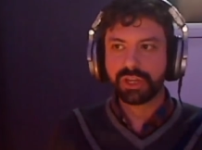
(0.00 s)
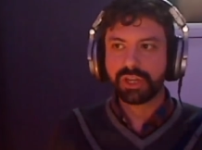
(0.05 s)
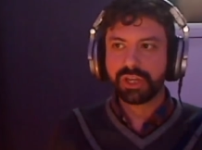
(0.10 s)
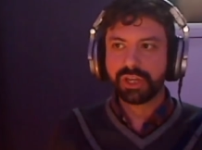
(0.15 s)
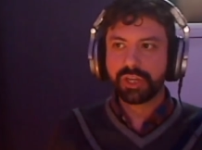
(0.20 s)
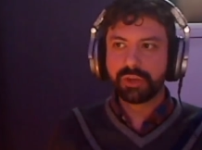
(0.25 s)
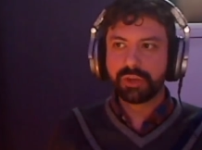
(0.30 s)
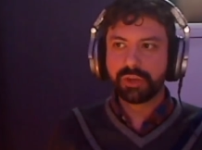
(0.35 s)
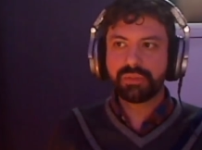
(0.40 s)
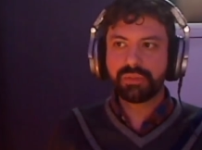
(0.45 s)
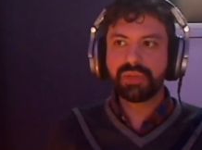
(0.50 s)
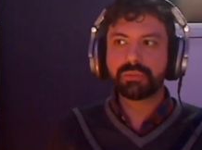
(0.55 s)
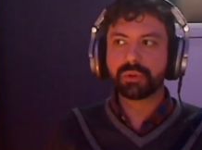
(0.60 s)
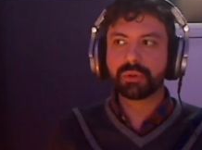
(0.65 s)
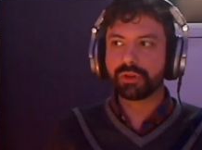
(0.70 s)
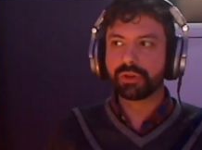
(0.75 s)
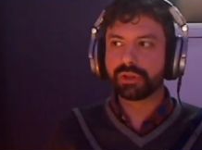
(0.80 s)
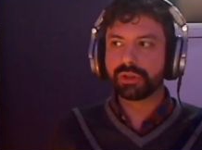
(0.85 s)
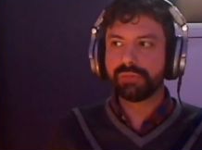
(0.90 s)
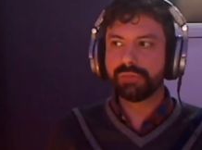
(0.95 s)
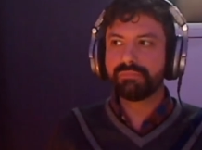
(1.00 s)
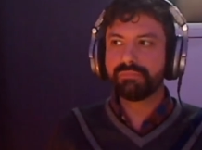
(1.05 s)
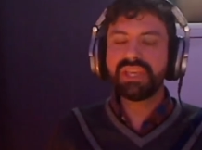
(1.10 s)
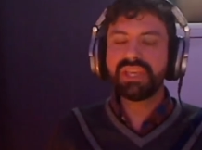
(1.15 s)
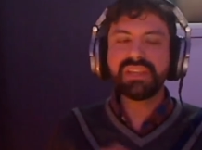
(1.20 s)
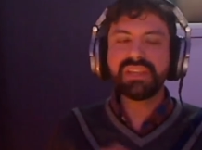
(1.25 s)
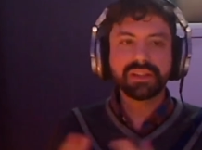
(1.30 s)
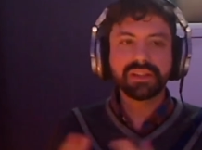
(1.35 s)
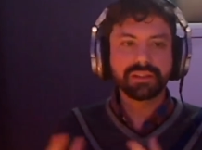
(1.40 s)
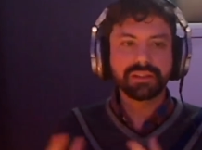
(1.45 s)
people
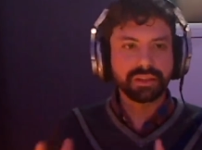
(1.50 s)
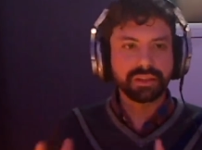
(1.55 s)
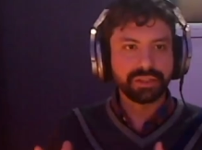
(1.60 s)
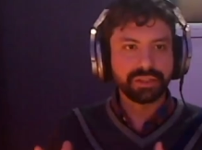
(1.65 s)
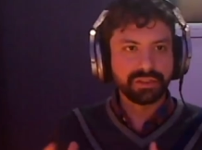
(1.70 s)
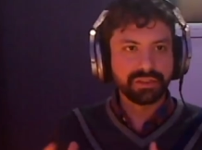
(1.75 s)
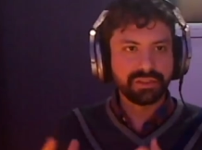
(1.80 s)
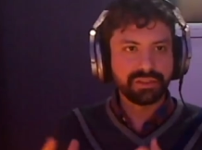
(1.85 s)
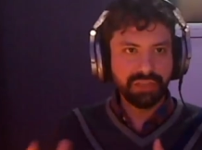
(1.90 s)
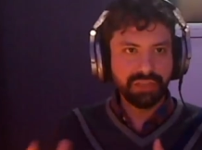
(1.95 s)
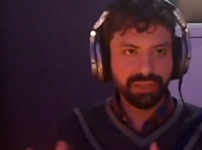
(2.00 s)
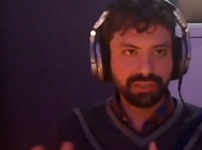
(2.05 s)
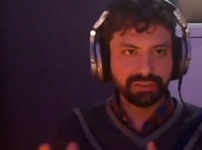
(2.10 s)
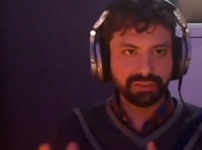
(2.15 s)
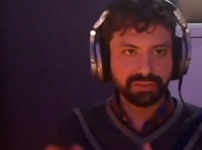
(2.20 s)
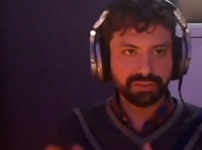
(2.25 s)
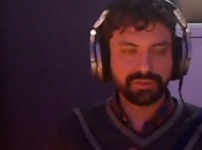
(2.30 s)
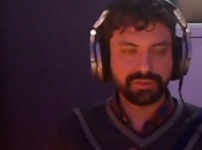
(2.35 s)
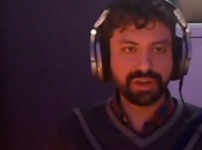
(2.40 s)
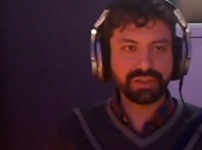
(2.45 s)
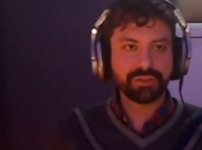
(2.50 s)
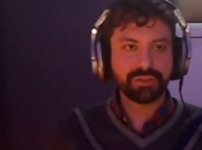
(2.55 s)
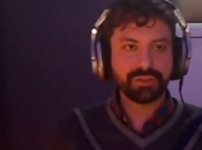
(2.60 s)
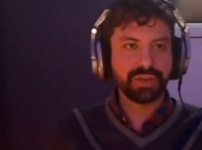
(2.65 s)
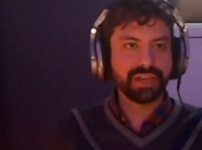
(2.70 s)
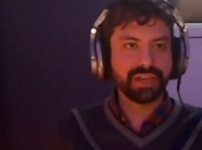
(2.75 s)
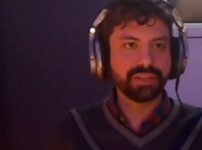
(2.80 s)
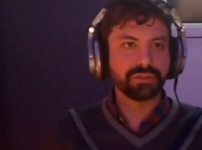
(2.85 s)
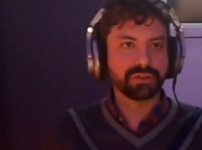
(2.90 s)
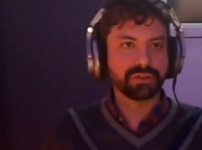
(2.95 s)
immediately think that
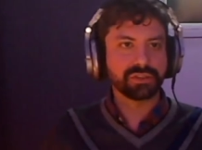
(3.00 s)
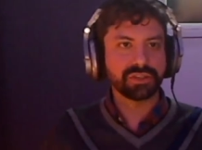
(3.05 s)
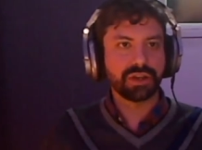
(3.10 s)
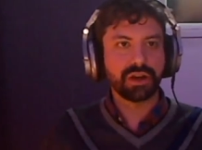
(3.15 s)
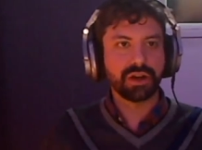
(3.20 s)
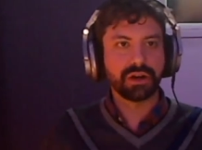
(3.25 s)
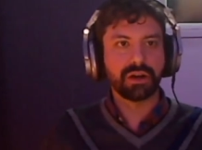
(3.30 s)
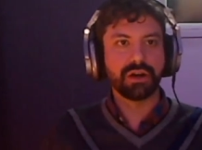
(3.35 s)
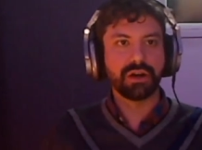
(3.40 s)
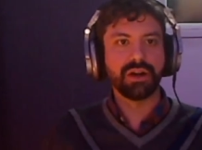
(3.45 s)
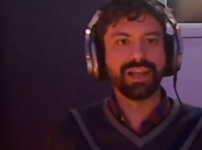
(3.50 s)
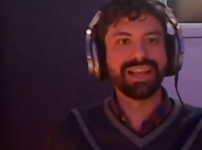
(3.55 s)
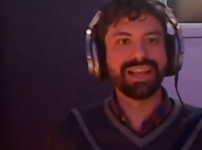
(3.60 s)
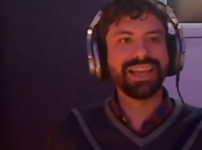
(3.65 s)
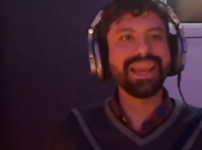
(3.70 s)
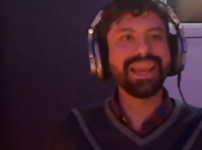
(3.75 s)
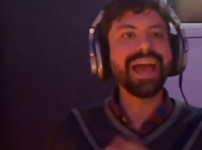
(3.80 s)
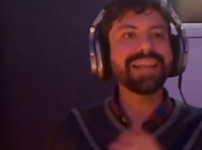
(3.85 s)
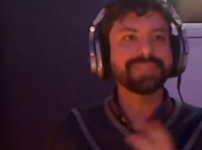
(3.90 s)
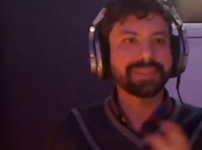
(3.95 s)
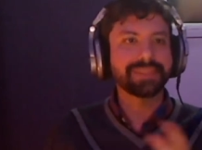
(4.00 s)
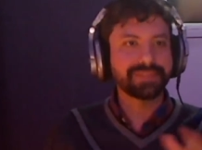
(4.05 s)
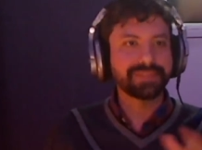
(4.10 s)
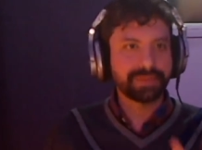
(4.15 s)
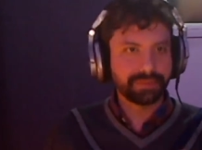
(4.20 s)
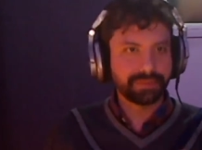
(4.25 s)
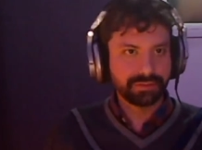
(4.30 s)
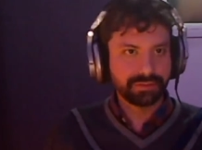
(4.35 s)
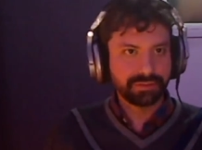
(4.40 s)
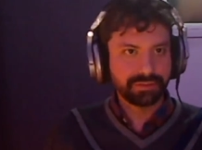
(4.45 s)
regulators are against
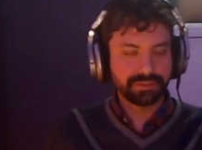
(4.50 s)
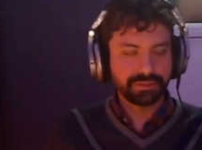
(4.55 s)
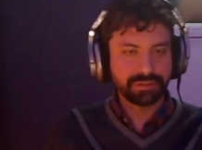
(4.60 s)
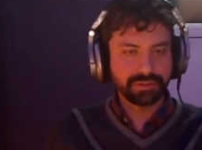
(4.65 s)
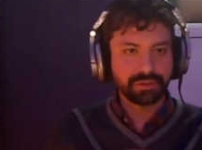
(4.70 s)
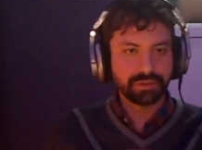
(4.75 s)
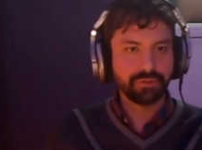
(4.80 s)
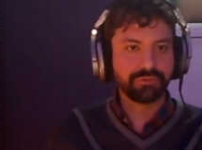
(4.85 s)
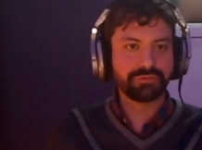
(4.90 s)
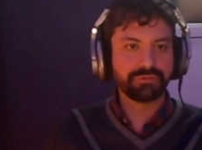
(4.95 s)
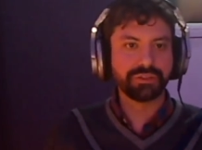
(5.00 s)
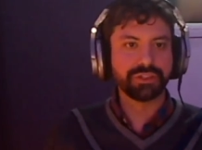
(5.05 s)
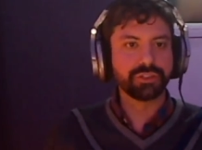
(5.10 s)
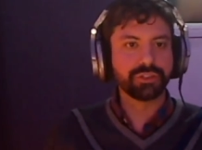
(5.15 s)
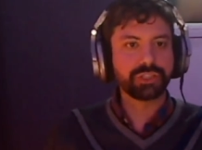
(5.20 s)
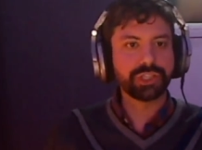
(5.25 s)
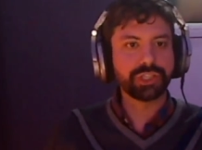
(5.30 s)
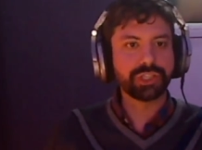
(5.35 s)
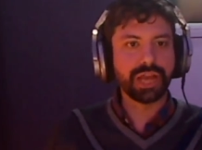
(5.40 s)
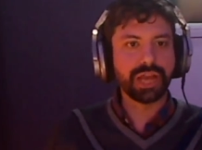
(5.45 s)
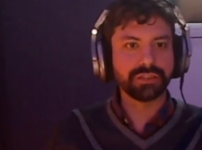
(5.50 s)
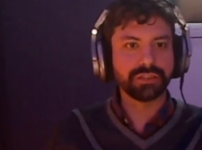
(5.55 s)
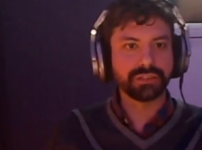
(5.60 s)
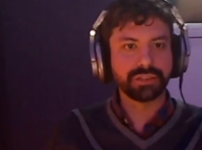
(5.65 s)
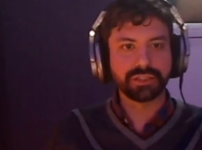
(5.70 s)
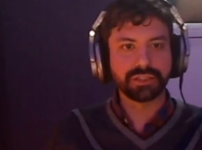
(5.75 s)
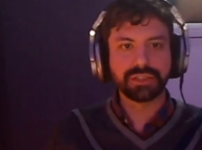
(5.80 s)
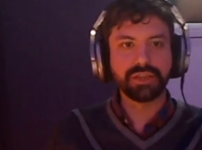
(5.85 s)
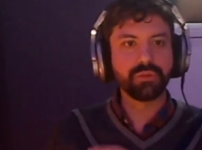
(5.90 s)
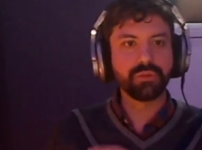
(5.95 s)
confidentiality, that
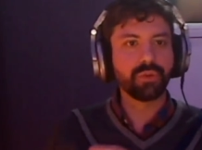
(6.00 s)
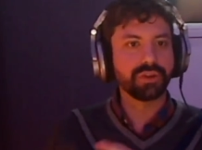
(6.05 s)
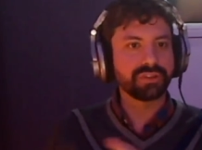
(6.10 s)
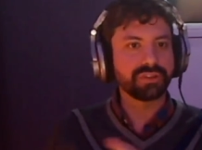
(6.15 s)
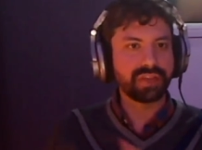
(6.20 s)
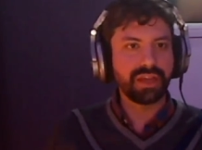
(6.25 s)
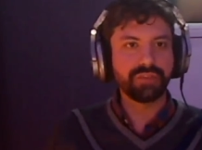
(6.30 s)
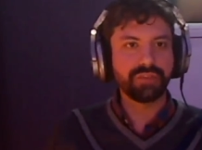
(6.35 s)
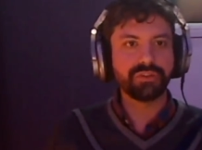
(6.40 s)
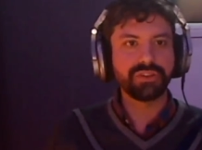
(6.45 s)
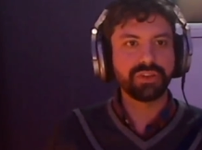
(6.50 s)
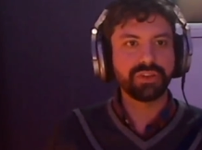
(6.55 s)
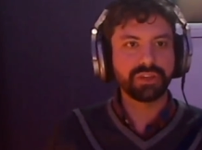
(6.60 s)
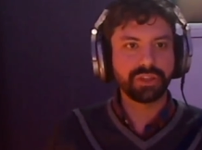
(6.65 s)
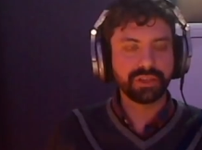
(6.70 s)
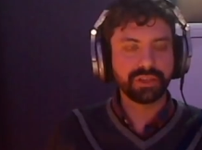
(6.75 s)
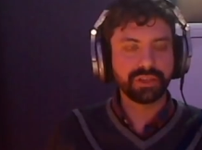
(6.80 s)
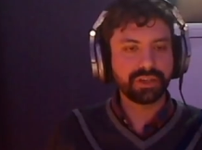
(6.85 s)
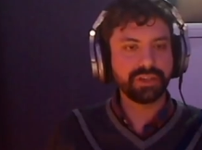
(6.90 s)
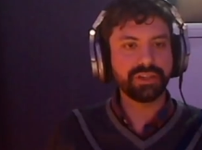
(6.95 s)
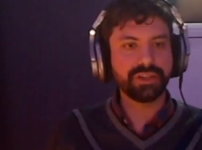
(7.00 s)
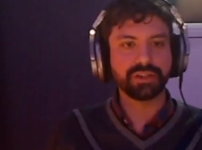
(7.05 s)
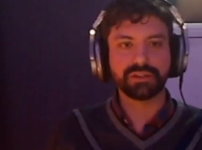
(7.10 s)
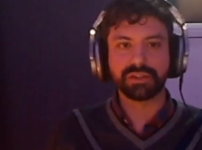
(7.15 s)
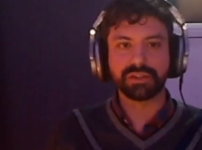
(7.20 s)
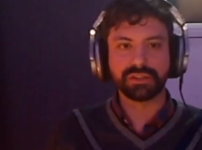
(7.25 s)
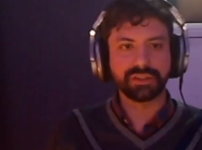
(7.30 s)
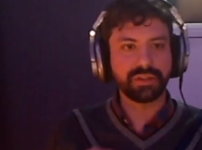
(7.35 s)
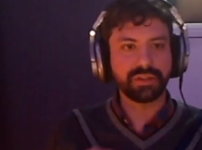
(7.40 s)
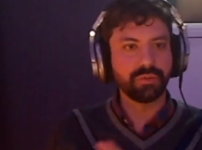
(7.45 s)
they want everything in clear,
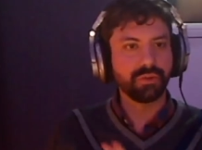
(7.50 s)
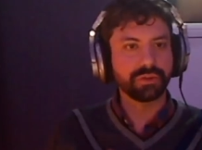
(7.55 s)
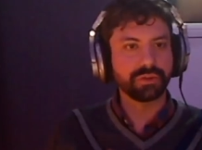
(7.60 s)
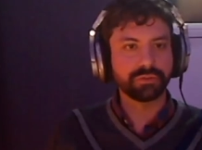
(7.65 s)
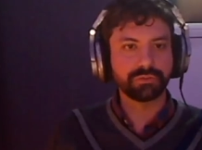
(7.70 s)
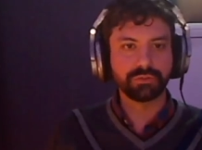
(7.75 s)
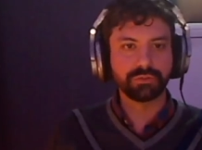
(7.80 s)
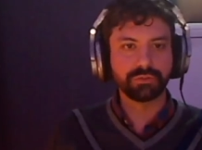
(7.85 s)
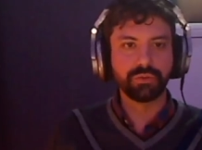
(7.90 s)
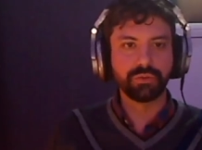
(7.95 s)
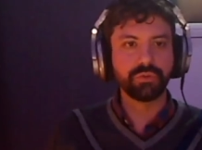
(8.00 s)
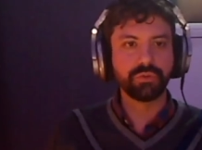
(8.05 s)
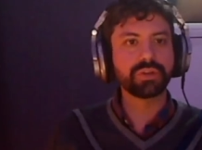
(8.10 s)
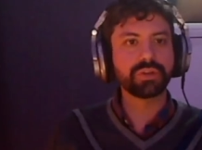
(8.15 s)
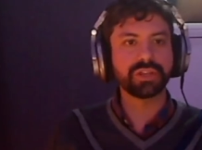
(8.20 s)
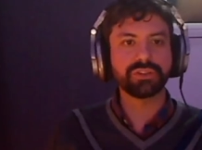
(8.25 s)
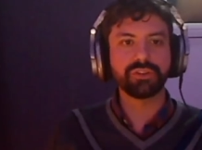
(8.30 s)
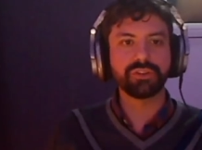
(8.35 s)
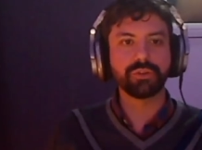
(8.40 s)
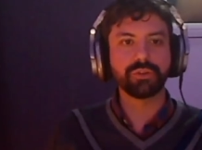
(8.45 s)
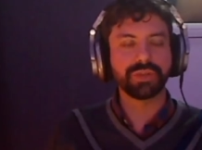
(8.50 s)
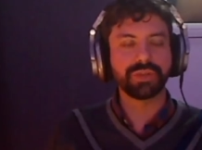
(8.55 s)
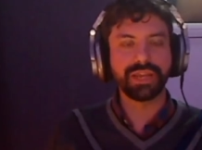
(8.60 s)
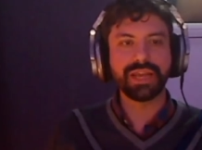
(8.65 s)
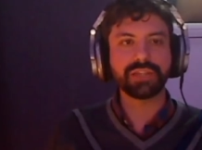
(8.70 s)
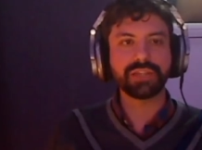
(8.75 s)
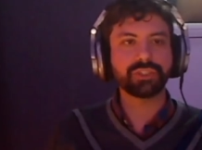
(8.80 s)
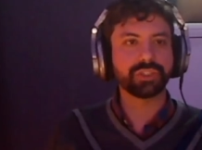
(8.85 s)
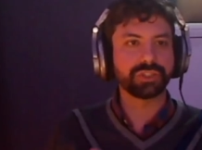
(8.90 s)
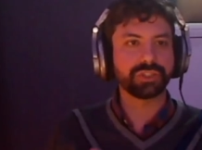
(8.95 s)
that they want to look at the open
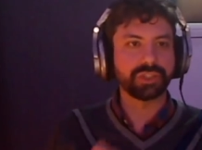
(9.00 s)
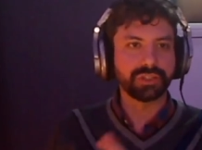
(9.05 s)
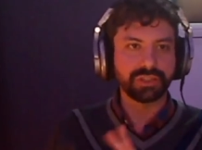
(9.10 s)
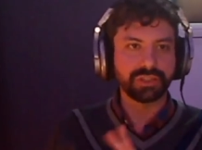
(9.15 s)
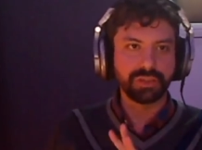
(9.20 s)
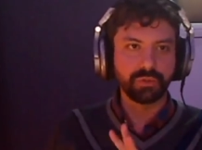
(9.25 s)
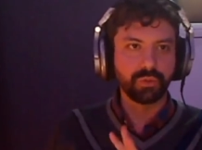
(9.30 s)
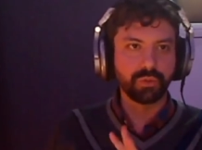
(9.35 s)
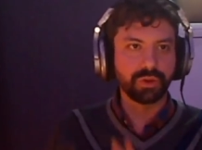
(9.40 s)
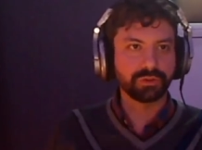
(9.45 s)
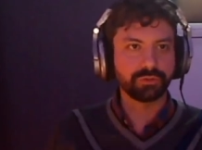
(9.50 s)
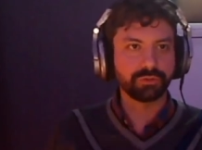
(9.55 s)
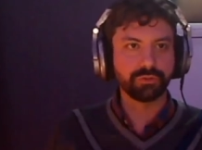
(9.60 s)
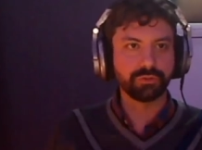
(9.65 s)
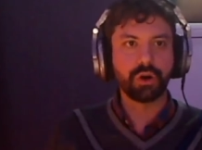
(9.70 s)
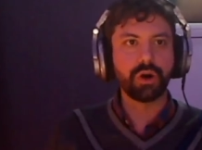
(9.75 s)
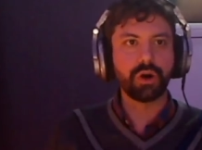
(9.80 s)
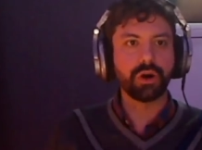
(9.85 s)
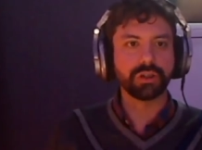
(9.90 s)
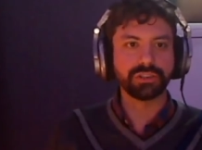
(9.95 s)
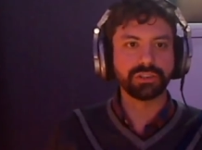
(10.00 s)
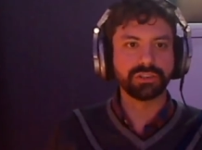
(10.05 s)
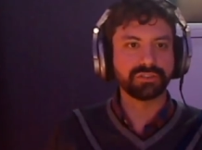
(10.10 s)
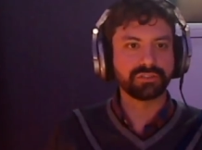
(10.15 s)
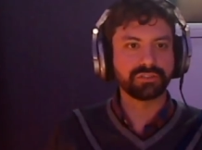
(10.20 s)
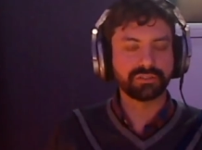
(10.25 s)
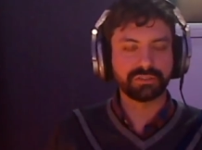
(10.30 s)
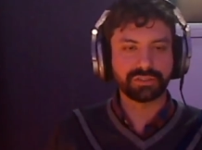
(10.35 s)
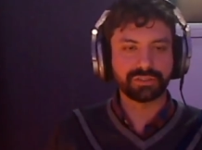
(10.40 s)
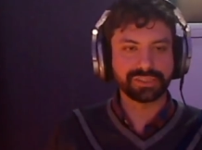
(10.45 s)
ledger, that they want to audit
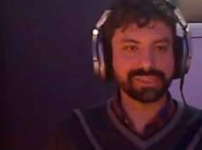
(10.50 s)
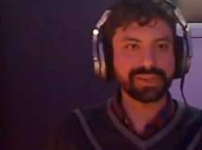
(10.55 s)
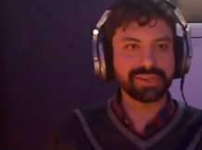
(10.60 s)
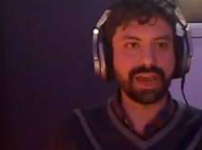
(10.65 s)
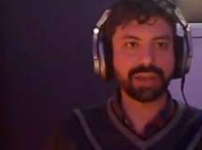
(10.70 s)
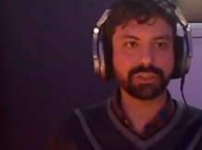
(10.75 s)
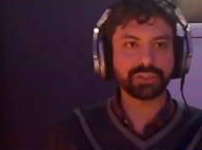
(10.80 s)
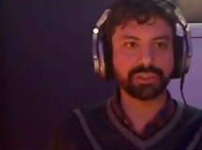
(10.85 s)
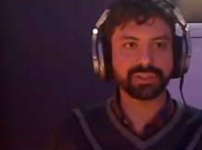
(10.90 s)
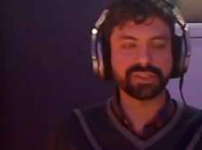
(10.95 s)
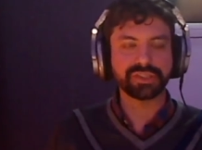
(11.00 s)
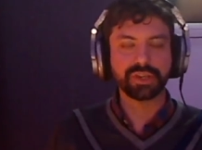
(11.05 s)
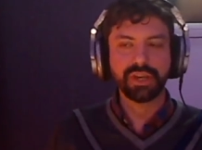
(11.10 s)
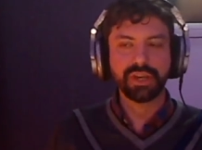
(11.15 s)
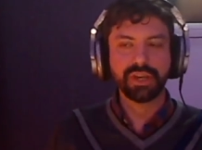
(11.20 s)
transactions.